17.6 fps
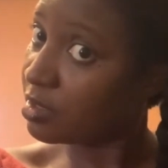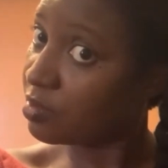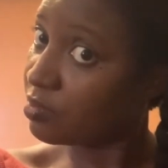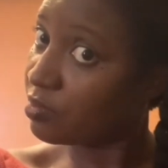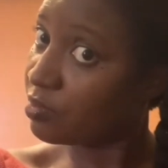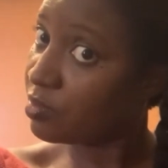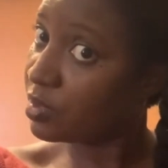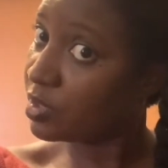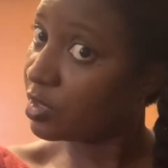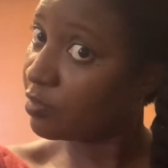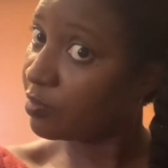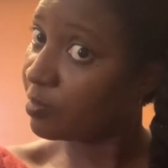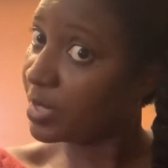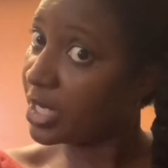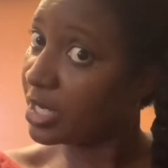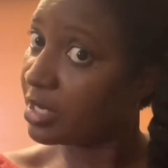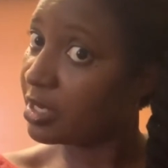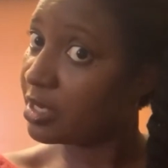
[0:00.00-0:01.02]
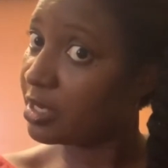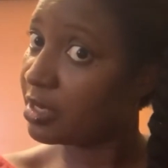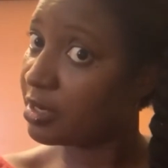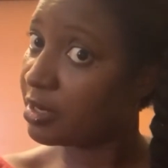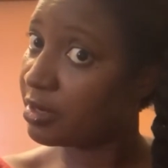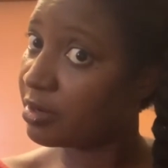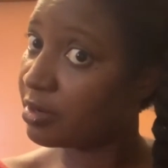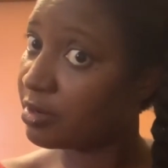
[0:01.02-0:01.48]
root of my
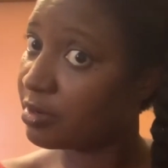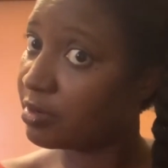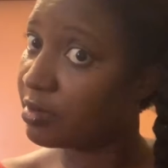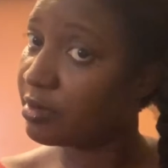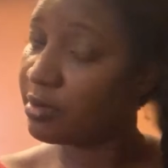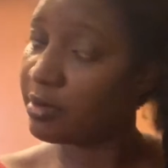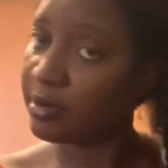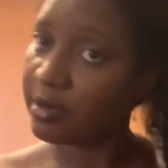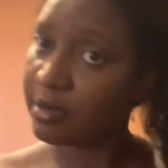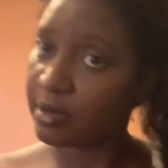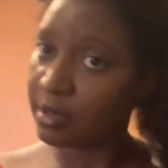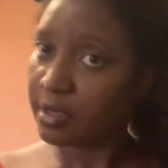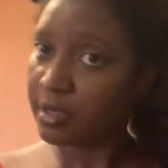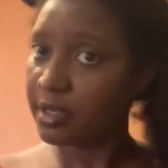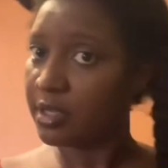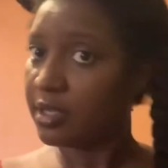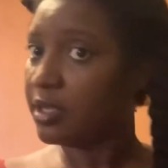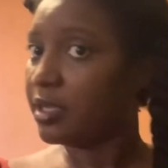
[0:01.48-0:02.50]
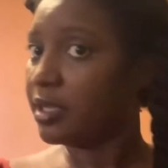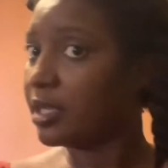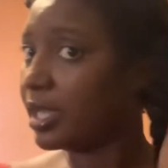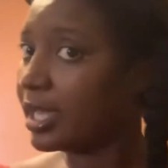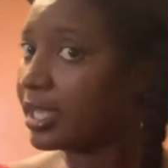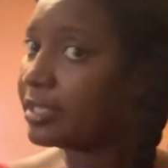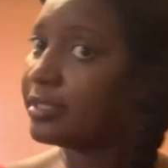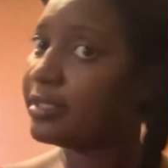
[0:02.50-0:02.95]
hair
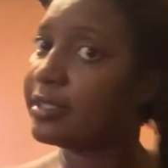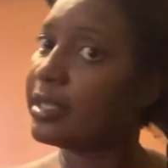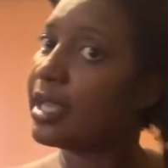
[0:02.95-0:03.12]
gets